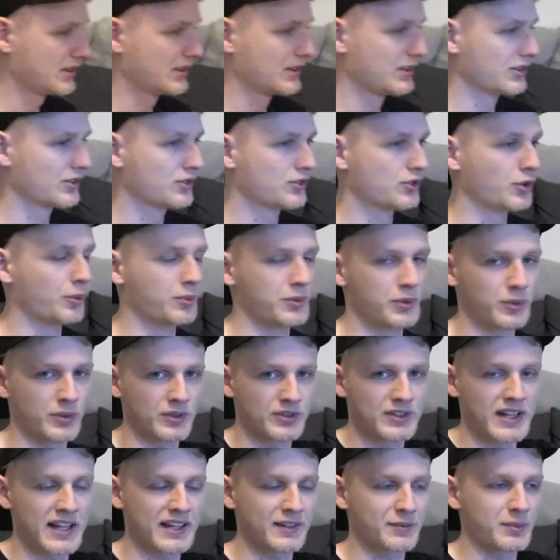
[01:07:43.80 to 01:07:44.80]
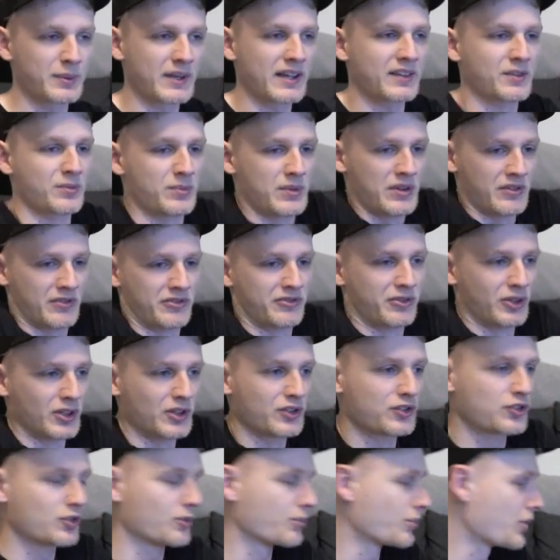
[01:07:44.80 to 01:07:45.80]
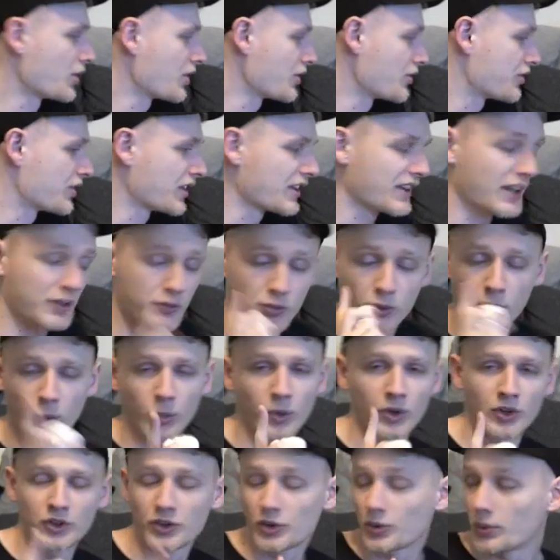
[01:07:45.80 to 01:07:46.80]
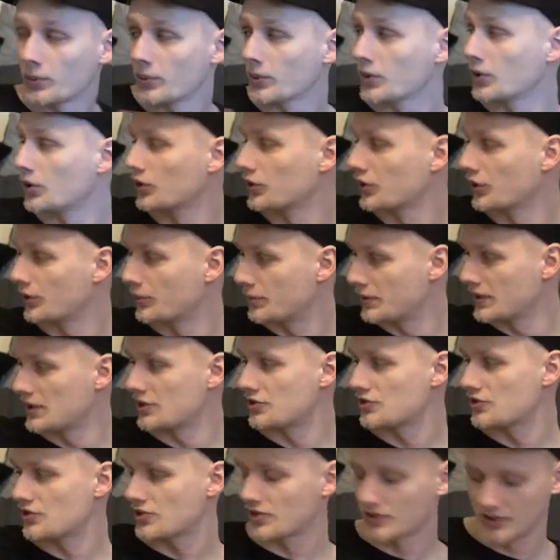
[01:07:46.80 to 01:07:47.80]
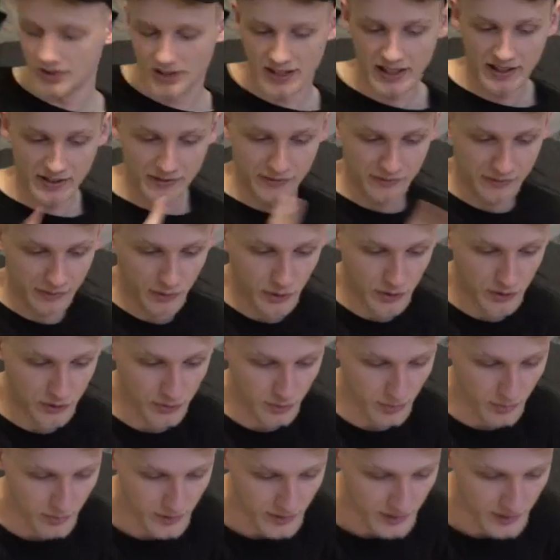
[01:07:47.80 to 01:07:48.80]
up to his legs, but he hasn't been fully submerged in. That's what we want to do when we go to the beach. Take him fully swimming.